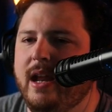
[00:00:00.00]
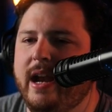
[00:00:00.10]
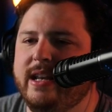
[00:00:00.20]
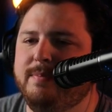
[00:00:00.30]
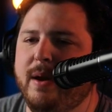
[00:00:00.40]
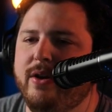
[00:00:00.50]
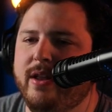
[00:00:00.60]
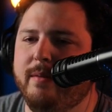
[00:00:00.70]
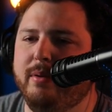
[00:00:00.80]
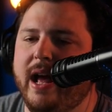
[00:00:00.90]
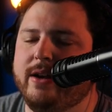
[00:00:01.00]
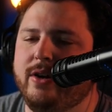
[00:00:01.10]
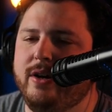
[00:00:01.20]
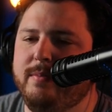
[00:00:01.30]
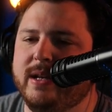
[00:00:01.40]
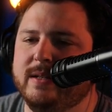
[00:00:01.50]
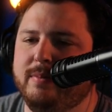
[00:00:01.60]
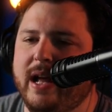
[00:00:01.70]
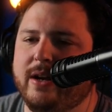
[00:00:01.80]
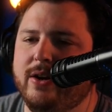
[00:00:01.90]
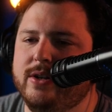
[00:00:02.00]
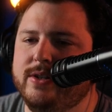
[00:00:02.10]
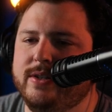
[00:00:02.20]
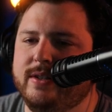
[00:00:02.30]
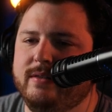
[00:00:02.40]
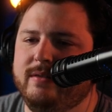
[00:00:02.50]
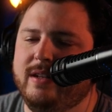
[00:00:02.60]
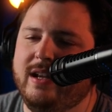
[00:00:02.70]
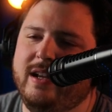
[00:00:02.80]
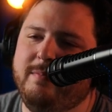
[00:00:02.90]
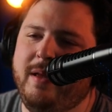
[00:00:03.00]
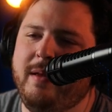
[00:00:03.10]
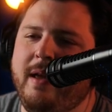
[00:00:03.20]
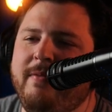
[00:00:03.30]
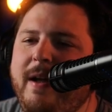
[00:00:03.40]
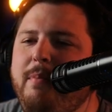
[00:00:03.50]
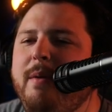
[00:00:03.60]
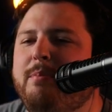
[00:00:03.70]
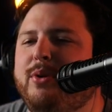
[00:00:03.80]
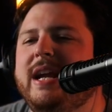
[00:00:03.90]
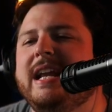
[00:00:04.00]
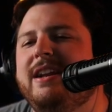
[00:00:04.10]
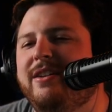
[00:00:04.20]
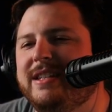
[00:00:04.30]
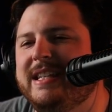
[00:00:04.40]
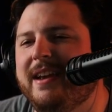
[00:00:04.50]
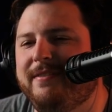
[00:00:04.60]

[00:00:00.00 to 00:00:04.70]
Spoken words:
and it's better than a Blackguard because Blackguard's if I put Brigand on C,